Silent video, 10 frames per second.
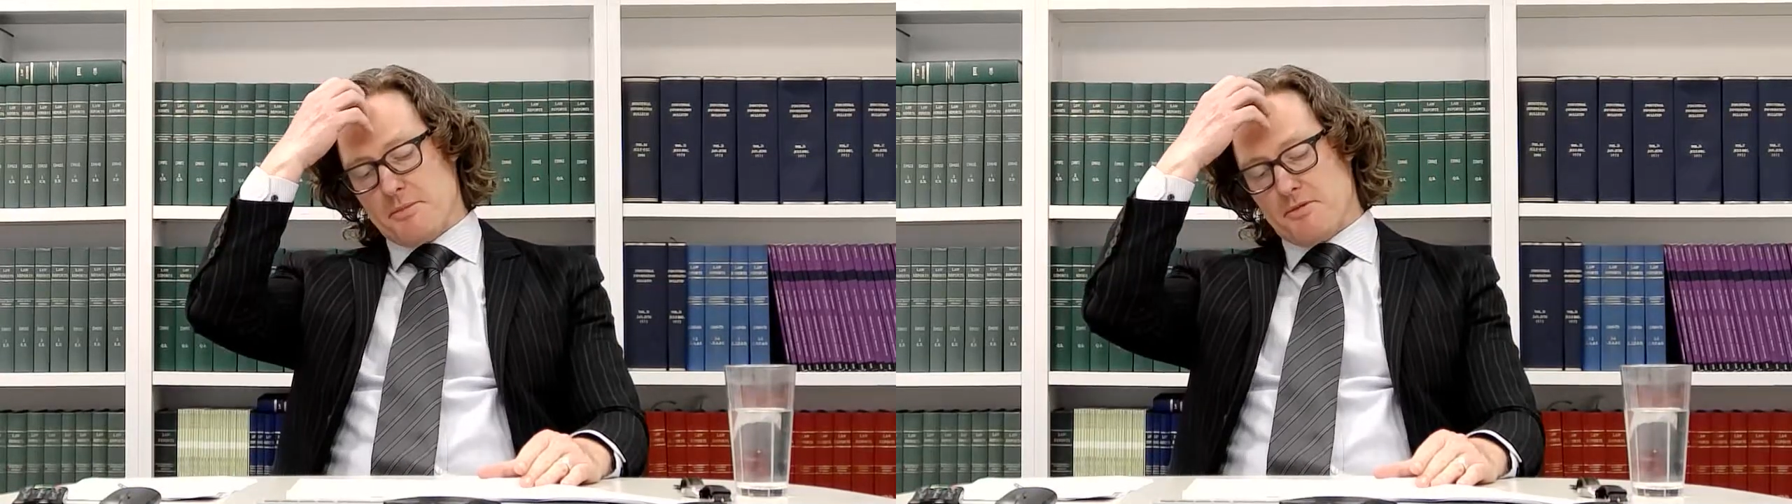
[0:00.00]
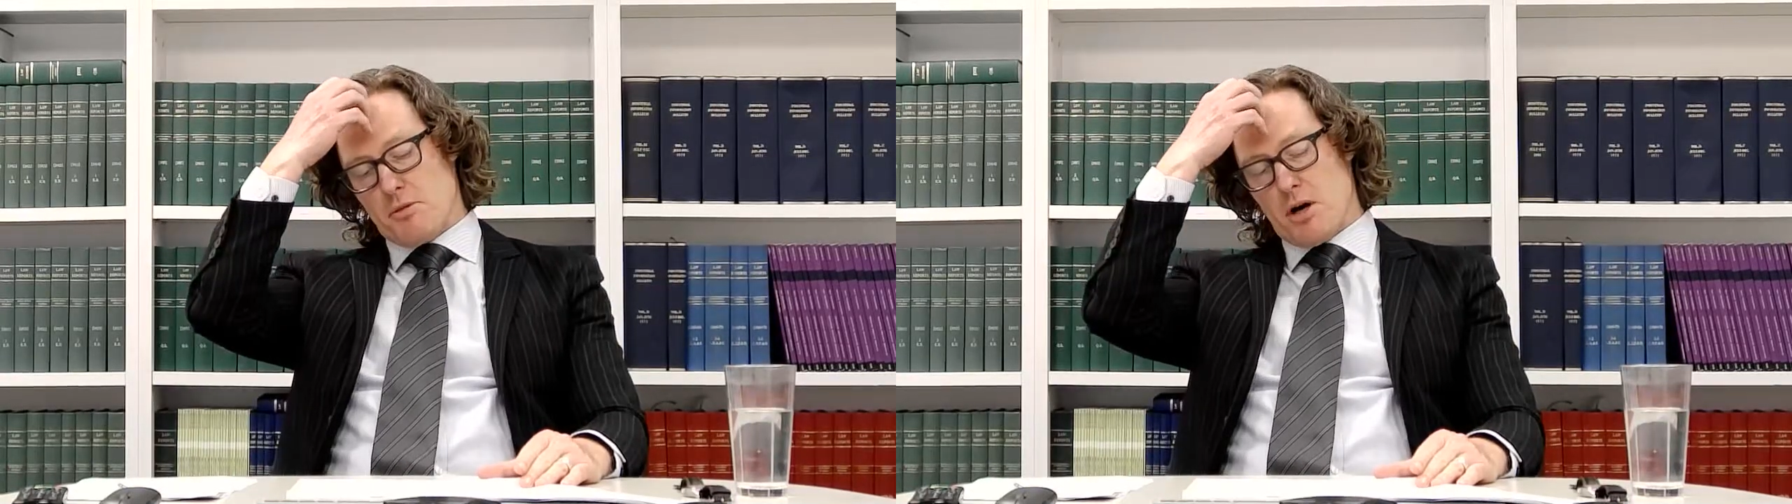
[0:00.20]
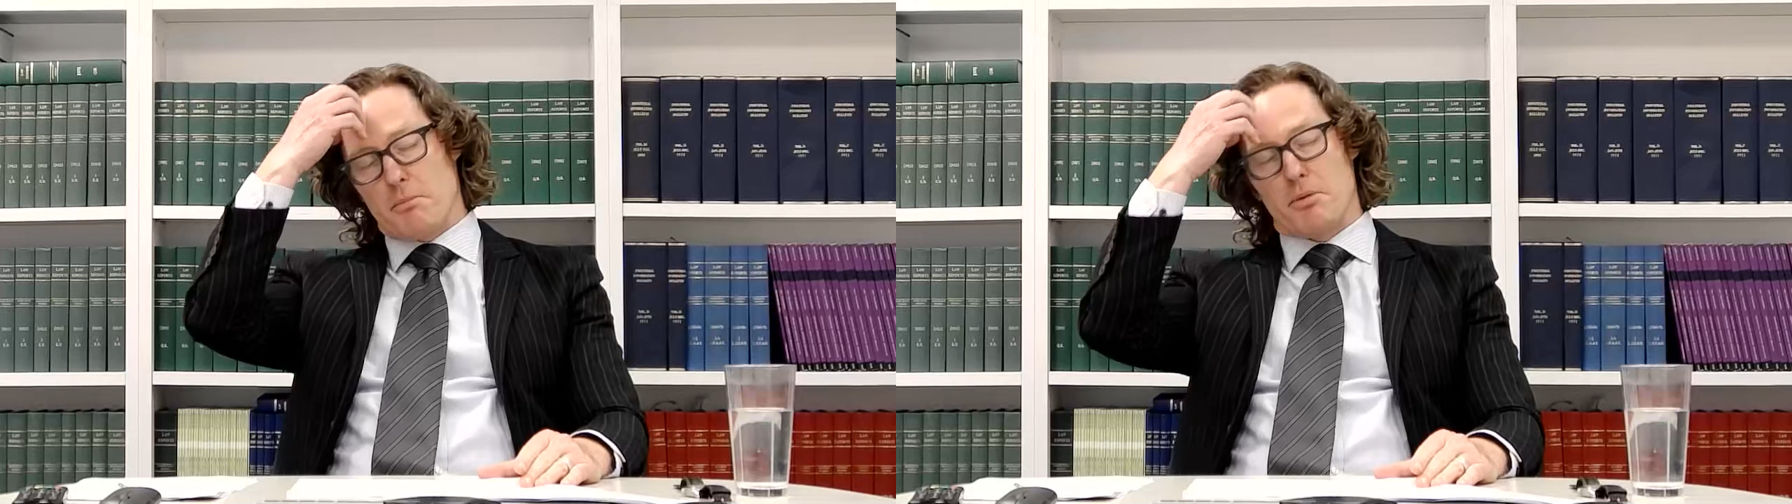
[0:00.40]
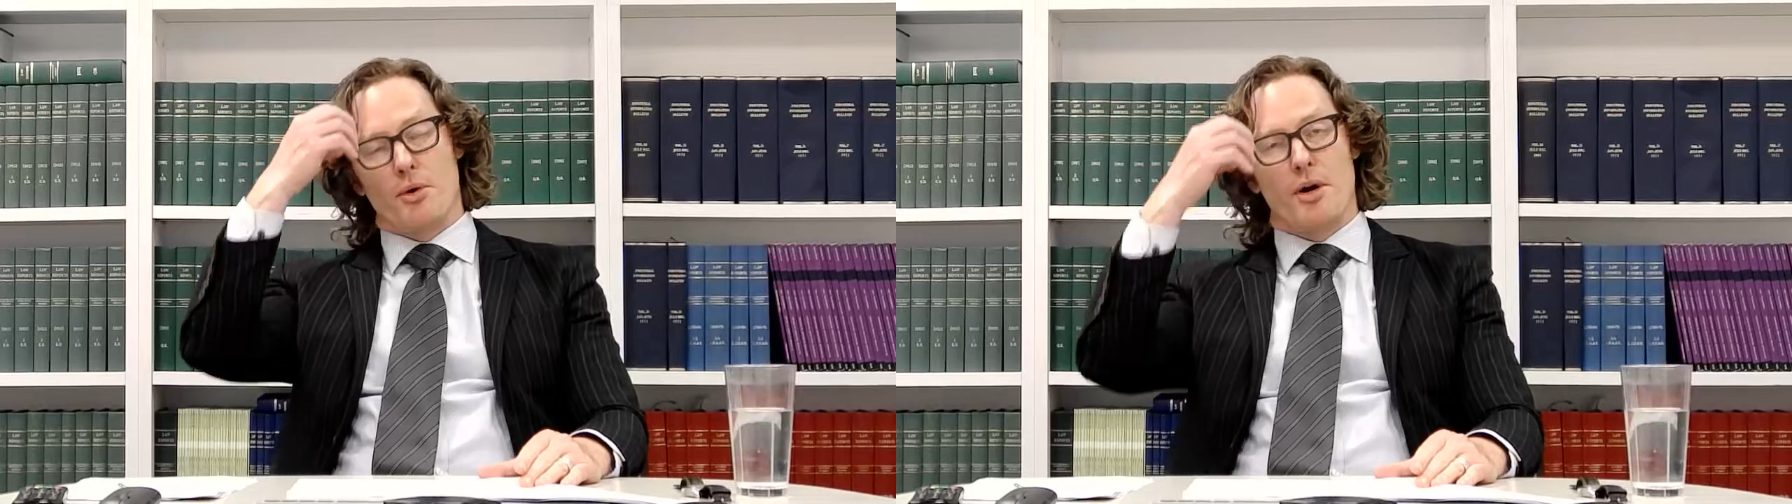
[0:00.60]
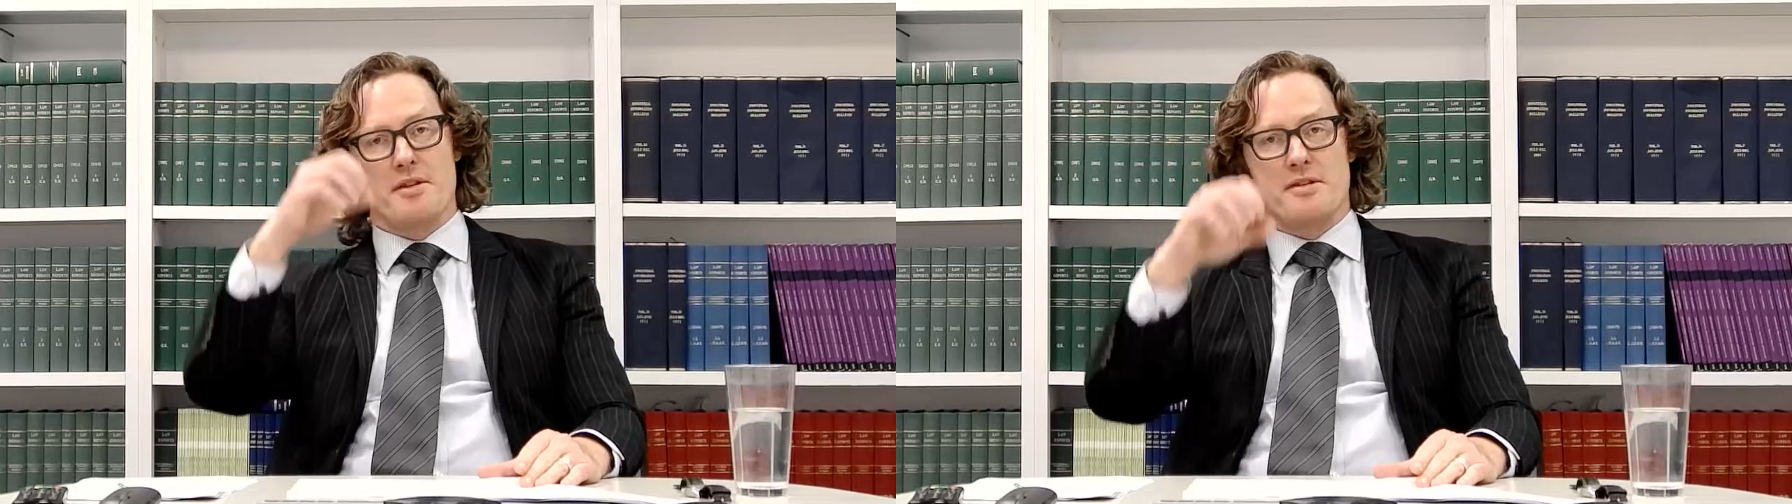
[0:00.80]
from my
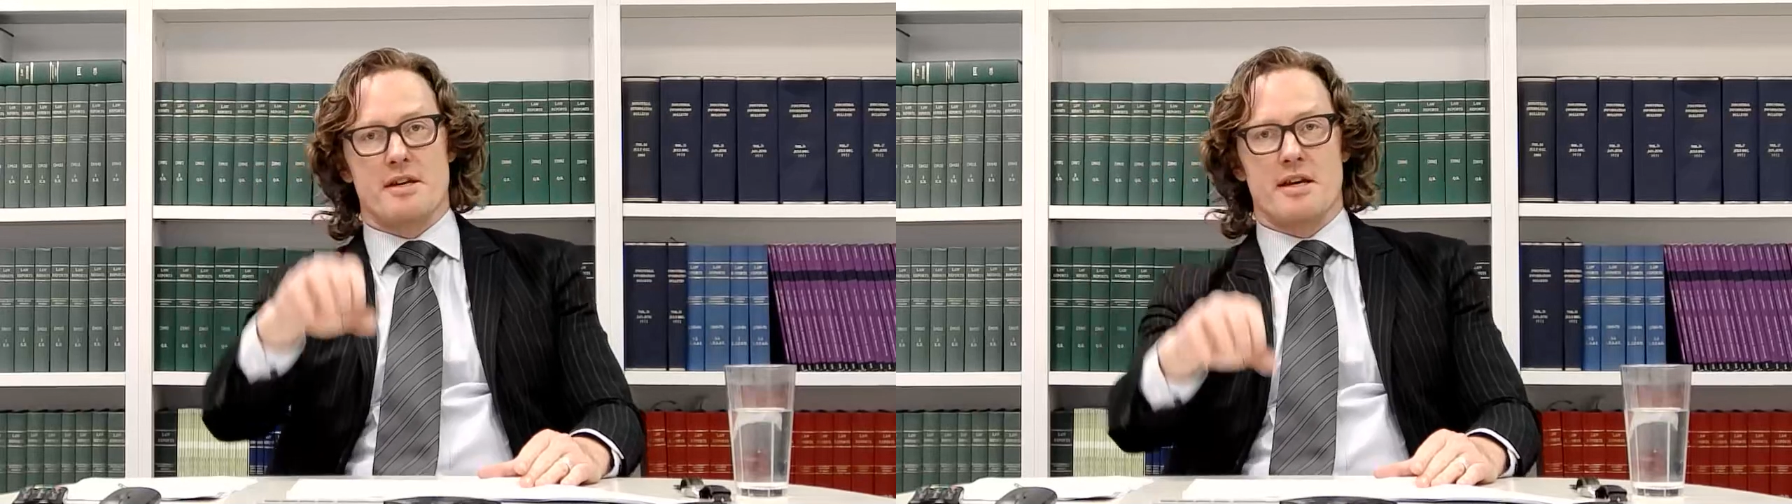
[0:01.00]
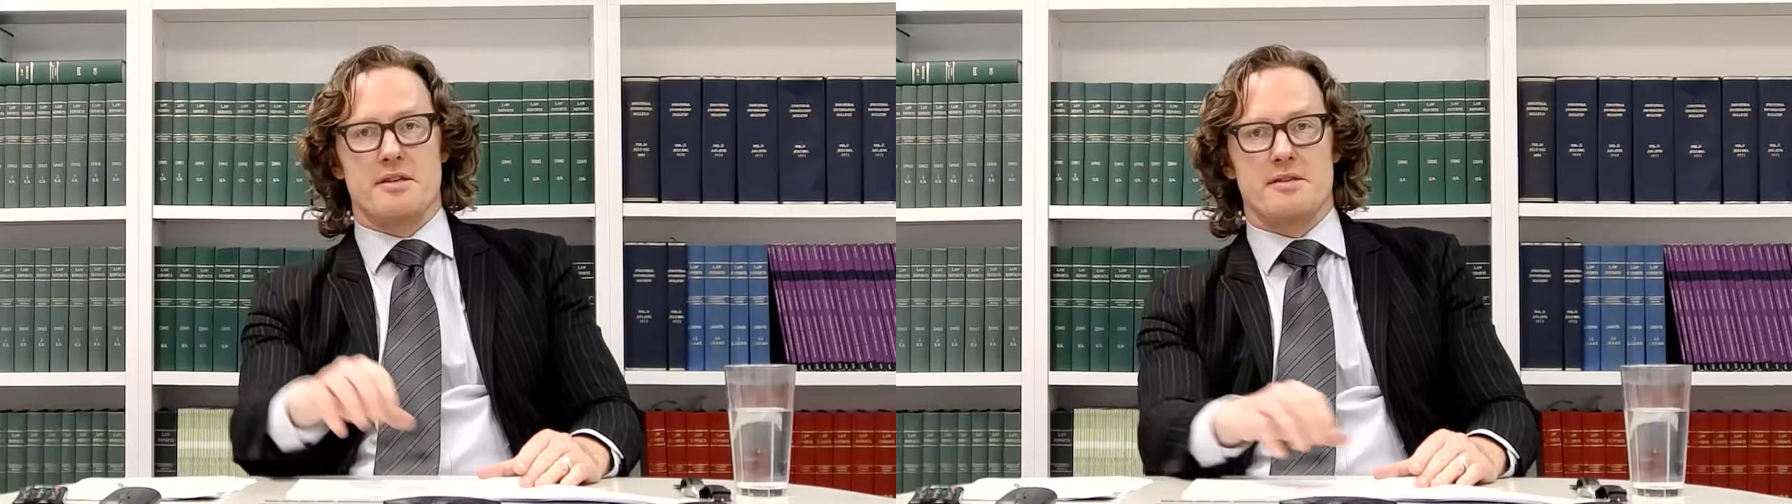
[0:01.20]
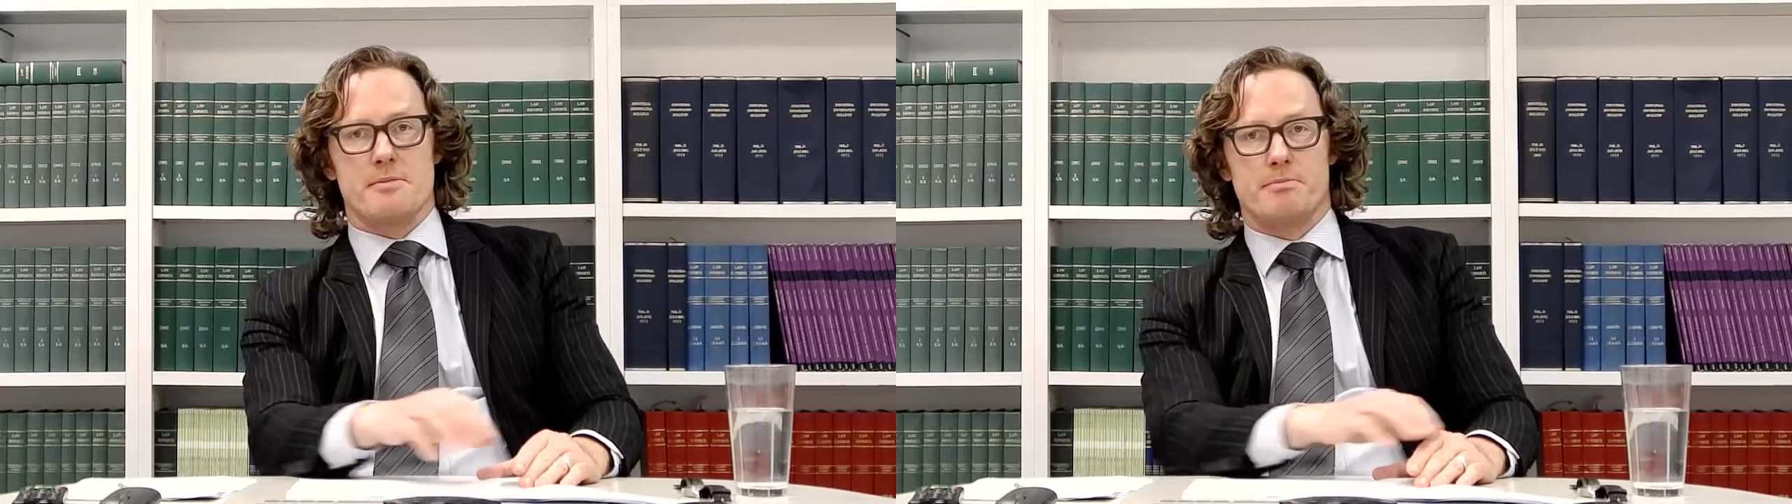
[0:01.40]
employer that says,